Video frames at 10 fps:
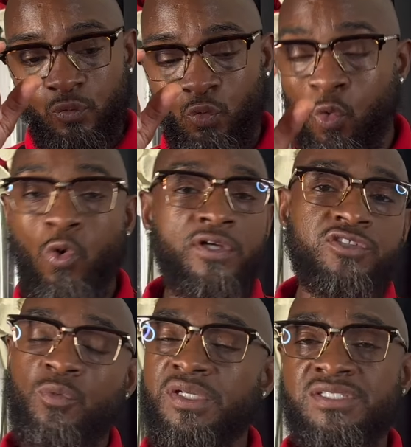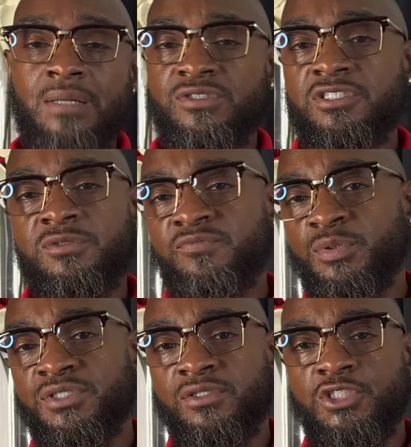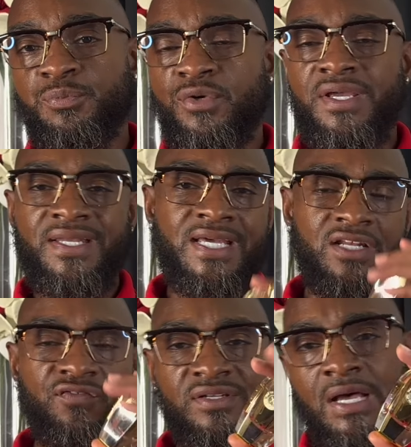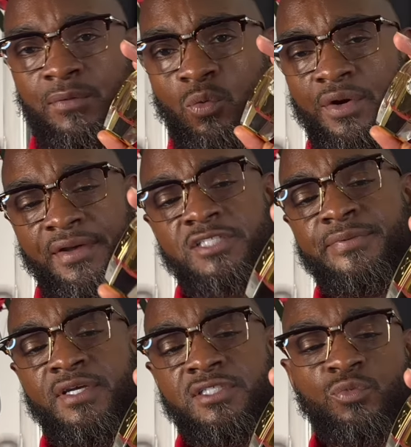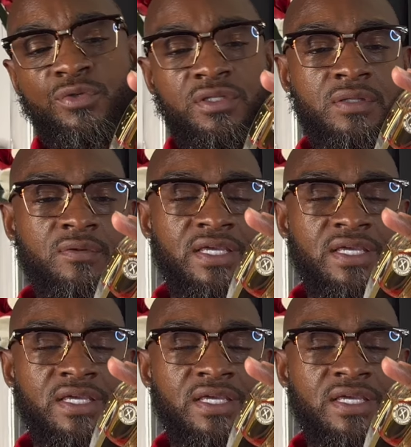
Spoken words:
Wore it so many times this particular spring and had a phenomenal wearing experience with it